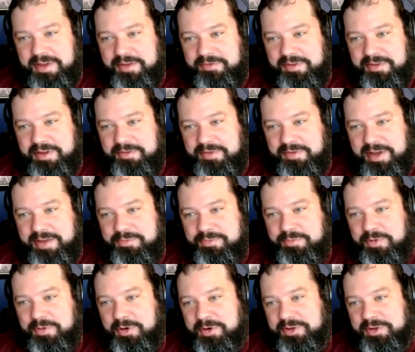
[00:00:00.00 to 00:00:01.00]
if
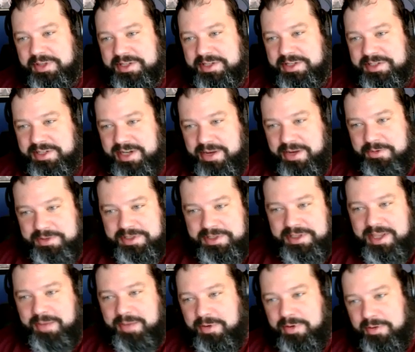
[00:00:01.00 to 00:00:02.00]
I heard this and I was
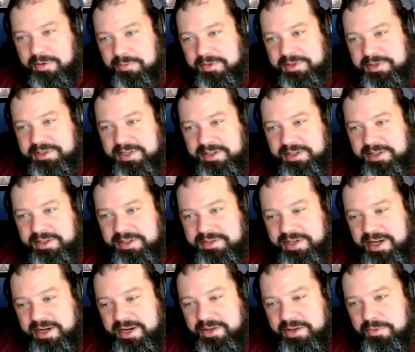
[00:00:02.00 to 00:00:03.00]
in that public sector
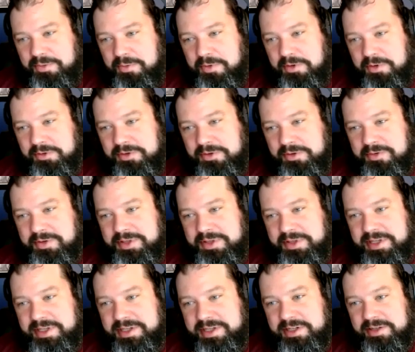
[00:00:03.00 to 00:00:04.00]
side of the world doing
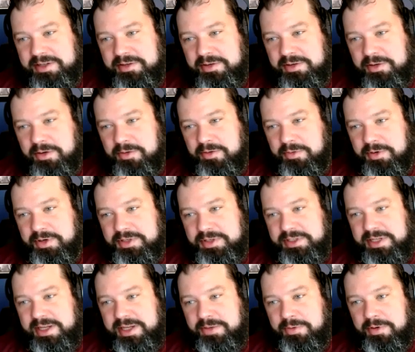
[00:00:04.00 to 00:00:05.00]
this, and we're a
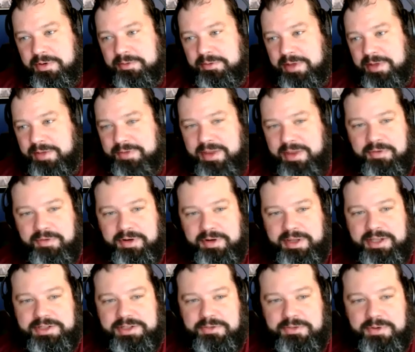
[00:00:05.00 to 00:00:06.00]
D, well, I'll never
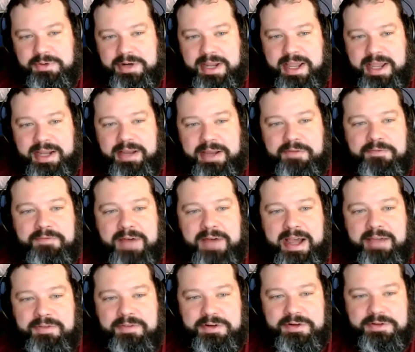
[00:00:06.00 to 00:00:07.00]
get to an A. I got
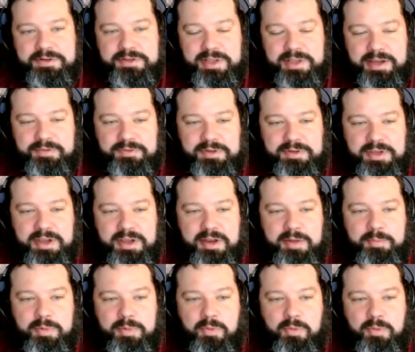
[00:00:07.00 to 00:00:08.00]
5 years left.
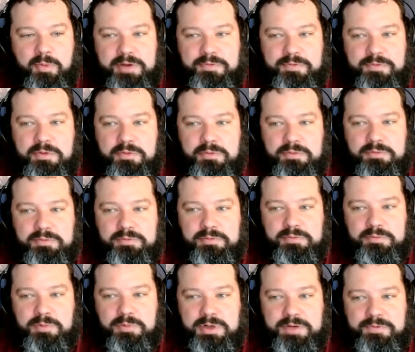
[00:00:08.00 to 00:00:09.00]
But what if you
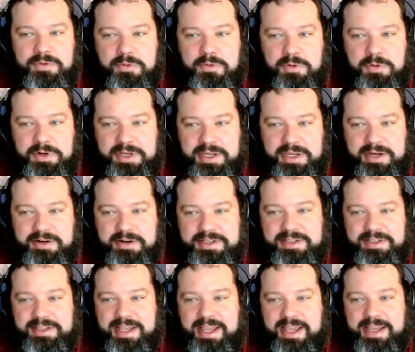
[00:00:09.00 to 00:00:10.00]
were here
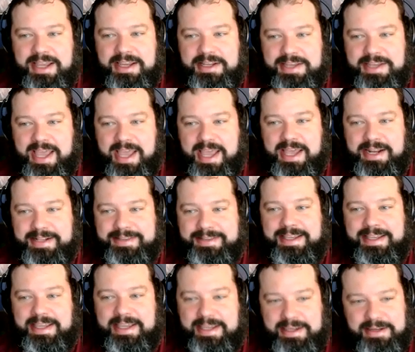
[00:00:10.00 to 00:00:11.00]
today and you had a
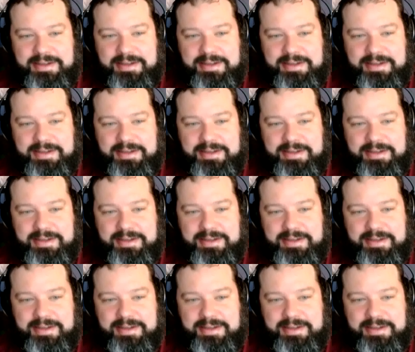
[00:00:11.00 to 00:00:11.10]
D,